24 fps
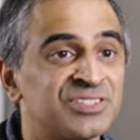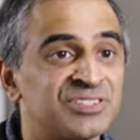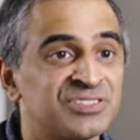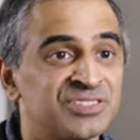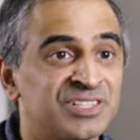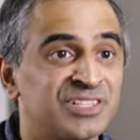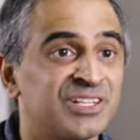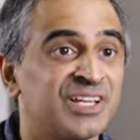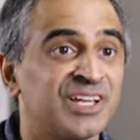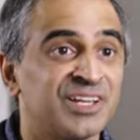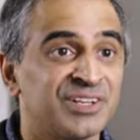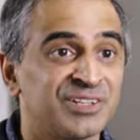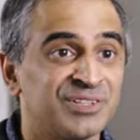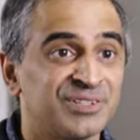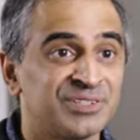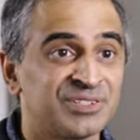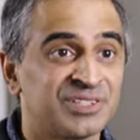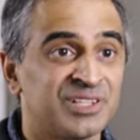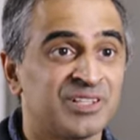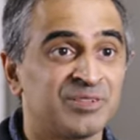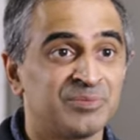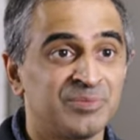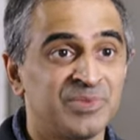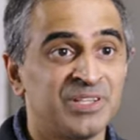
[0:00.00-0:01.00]
or scenarios
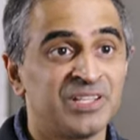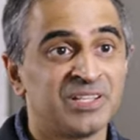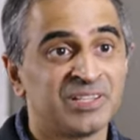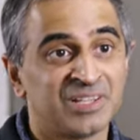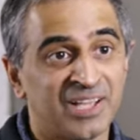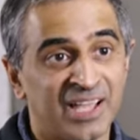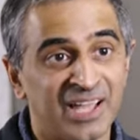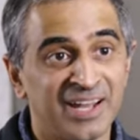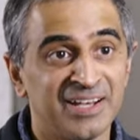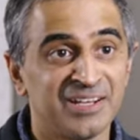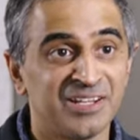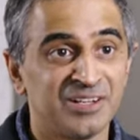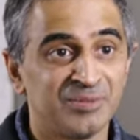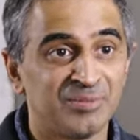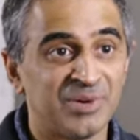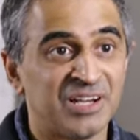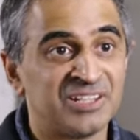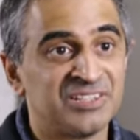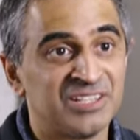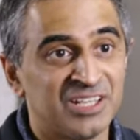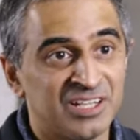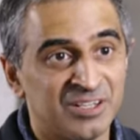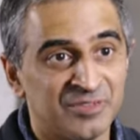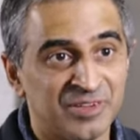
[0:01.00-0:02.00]
are being handled by
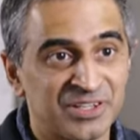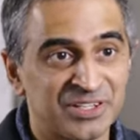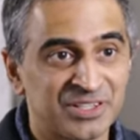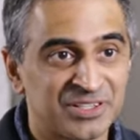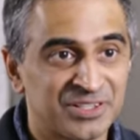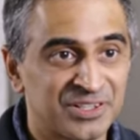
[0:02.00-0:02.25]
the elevator